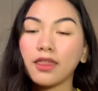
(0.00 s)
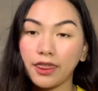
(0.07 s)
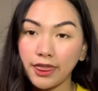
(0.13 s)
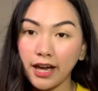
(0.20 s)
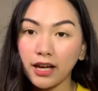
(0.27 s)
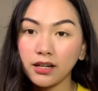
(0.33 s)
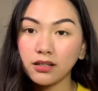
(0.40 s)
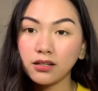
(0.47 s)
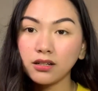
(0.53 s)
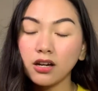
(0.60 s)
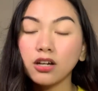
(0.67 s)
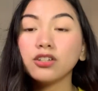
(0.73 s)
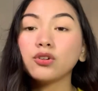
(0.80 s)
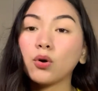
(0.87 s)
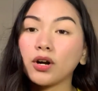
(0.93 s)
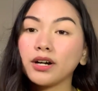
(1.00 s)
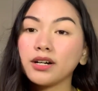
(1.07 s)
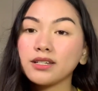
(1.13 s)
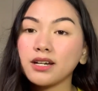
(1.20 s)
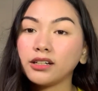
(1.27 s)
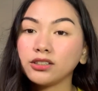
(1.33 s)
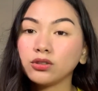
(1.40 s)
then you are
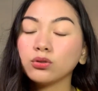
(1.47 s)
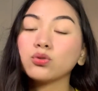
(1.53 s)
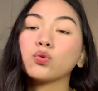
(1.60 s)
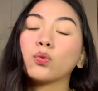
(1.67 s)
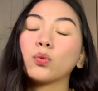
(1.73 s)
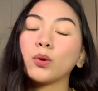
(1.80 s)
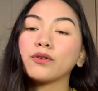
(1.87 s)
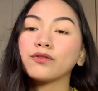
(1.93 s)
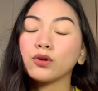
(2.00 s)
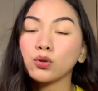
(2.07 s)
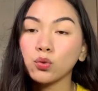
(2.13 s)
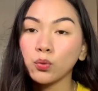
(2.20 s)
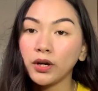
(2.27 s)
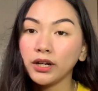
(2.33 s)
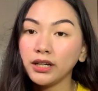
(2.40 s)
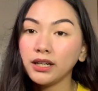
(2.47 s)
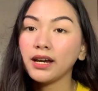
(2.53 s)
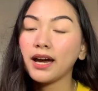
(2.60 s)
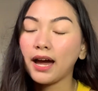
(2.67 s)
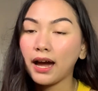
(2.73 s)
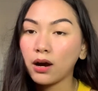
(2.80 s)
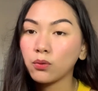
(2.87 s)
entitled to work for
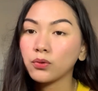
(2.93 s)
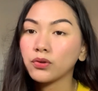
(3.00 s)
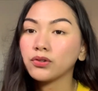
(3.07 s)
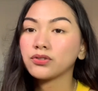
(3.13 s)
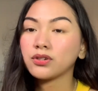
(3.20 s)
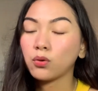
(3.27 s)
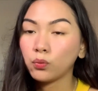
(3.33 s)
20 hours